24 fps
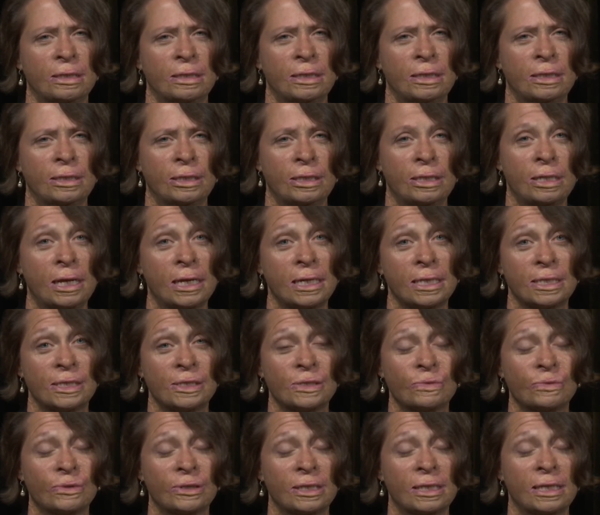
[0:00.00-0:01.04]
in the
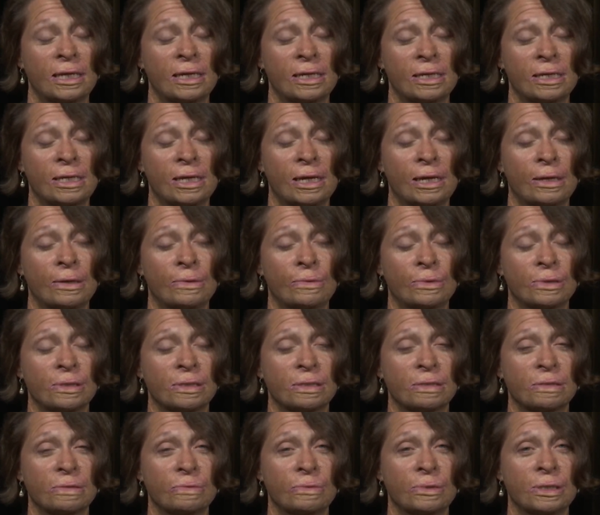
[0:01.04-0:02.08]
90s when the ADA
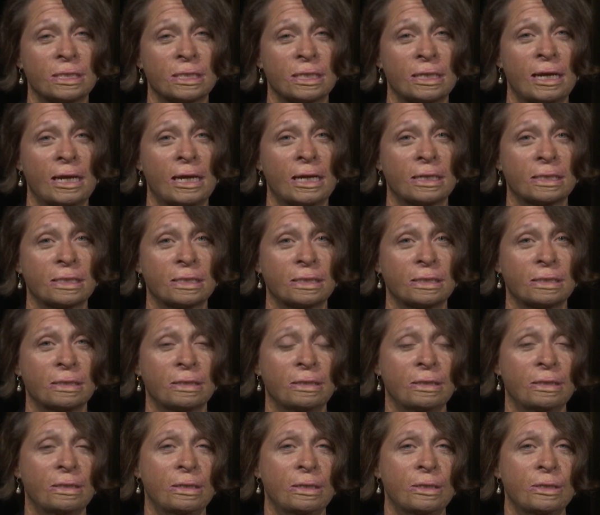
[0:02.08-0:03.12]
was enacted.
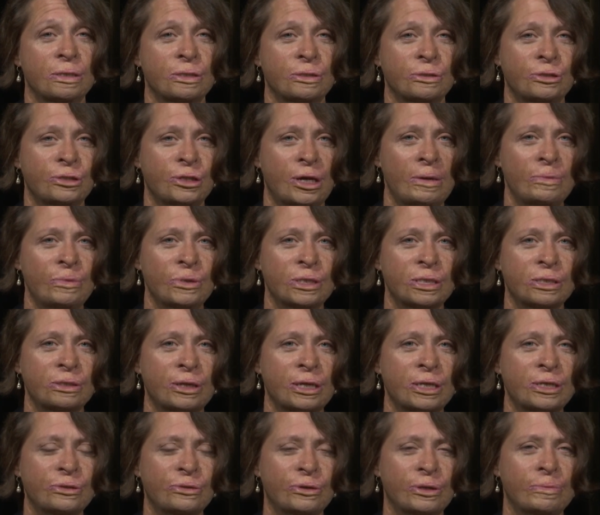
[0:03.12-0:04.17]
So job
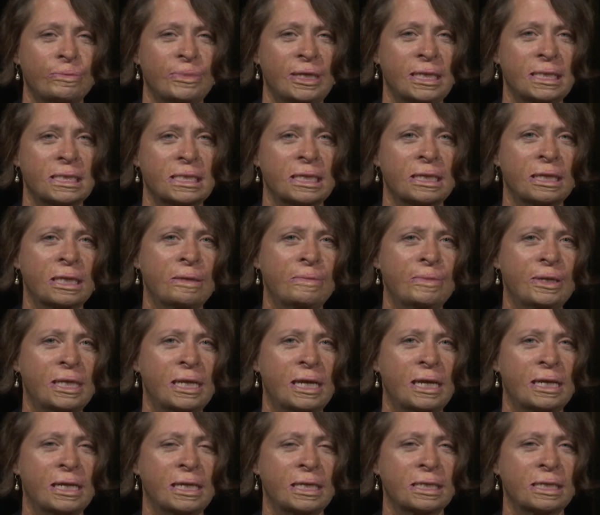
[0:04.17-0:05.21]
restructuring means
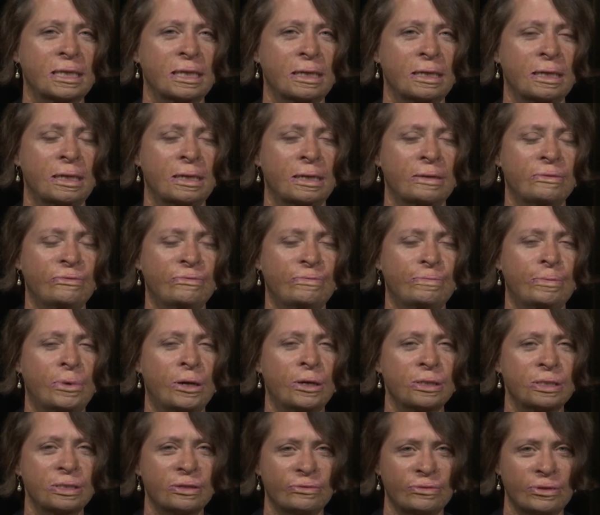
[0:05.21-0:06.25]
eliminating
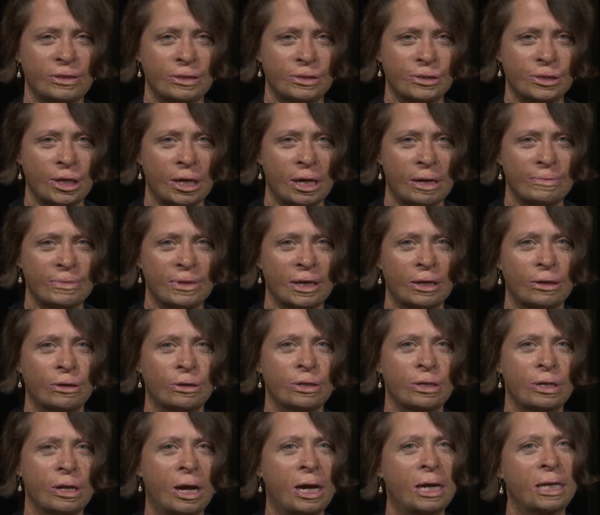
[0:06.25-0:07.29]
parts of the job that are
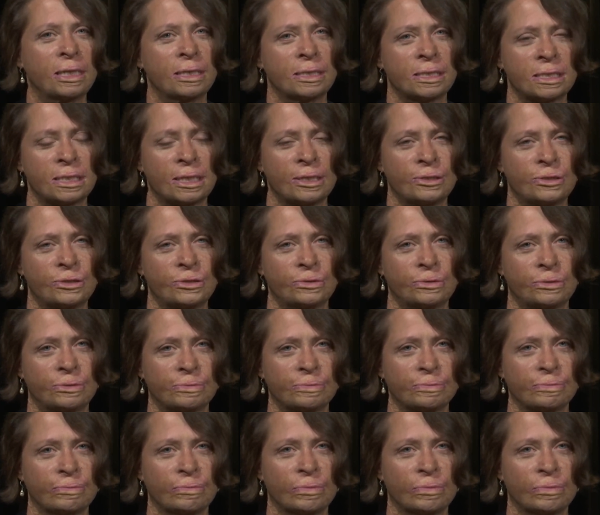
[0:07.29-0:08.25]
not essential